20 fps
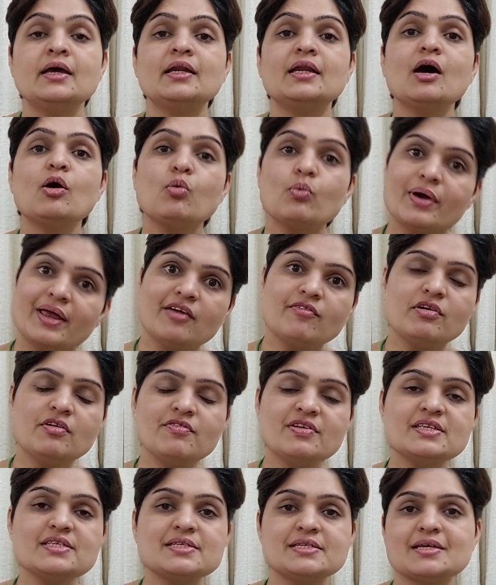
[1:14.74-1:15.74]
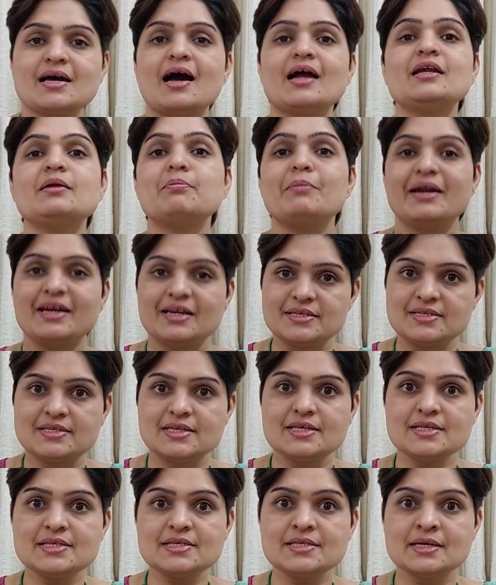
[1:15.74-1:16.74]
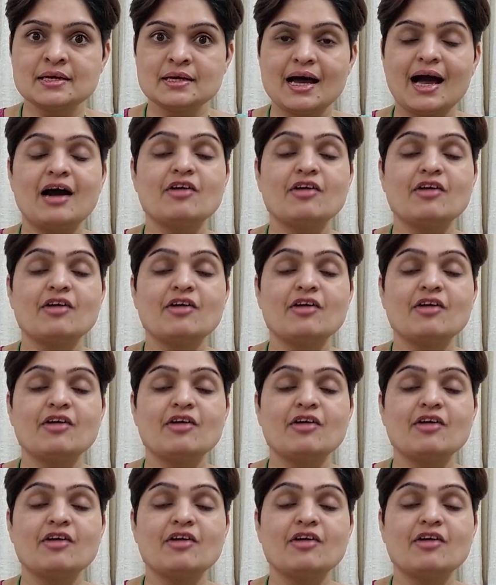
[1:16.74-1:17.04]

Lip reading: Now, whenever we start medicines,